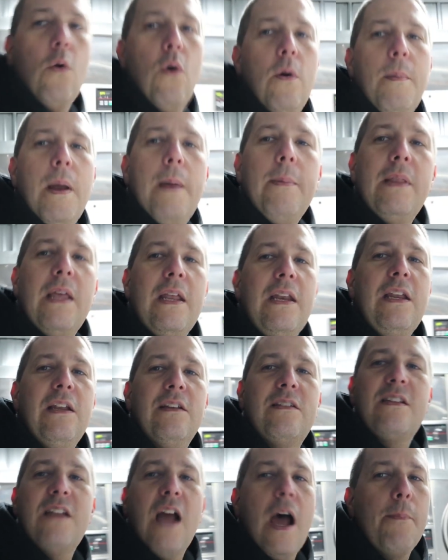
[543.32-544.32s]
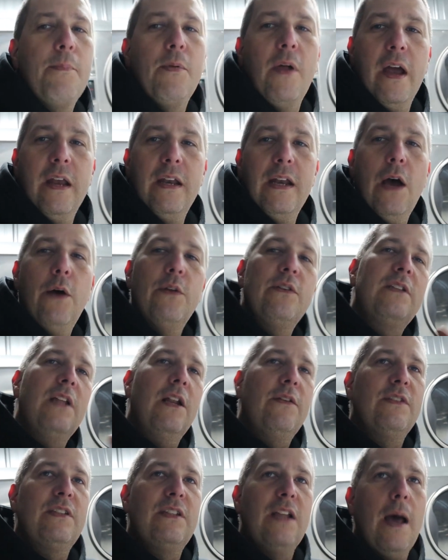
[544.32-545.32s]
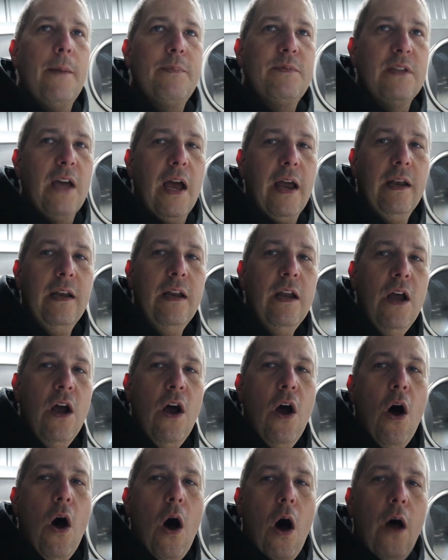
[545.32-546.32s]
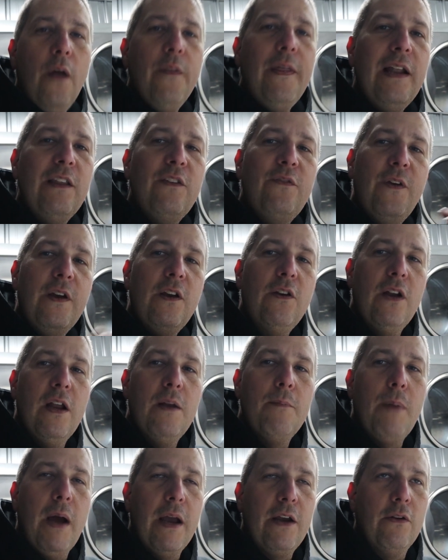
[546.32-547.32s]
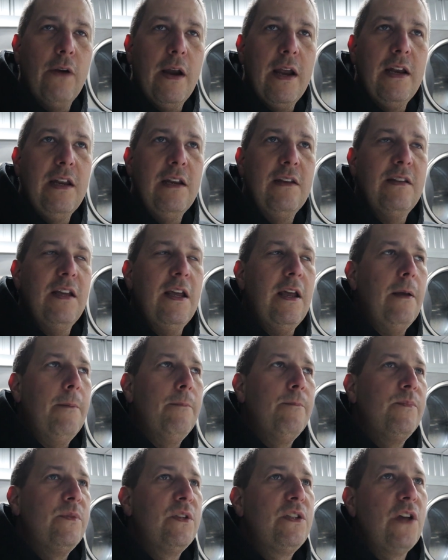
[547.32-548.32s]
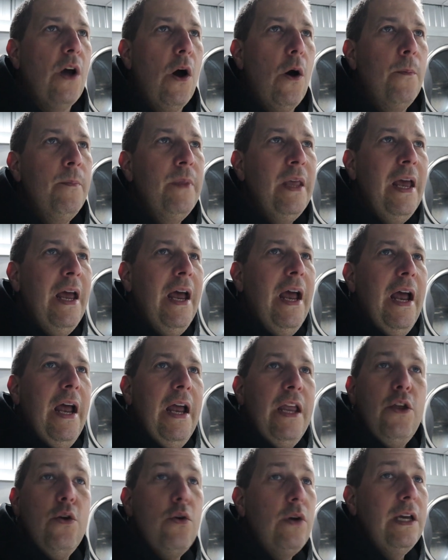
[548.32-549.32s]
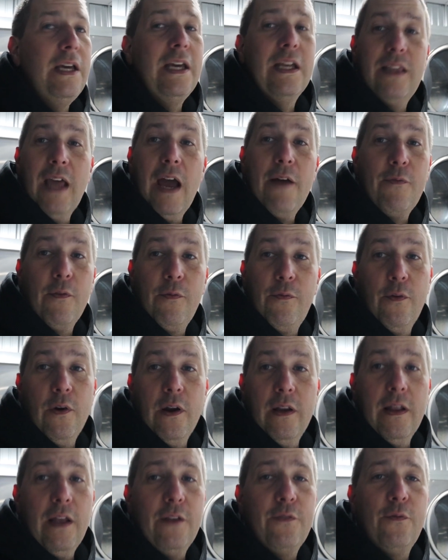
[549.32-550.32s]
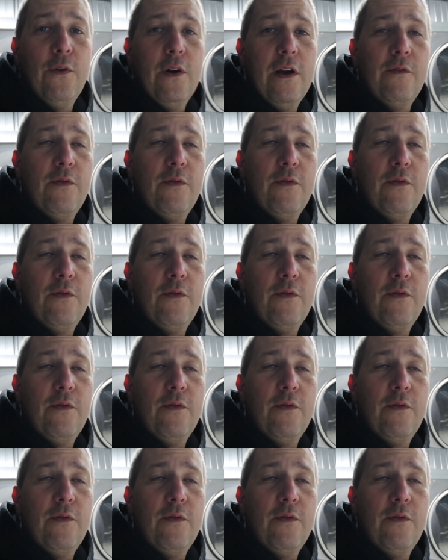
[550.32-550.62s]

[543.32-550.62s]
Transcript: or maybe they need a stoplight now instead of a stop sign. All that's figured in by your ADT. So you can get that for free. That's free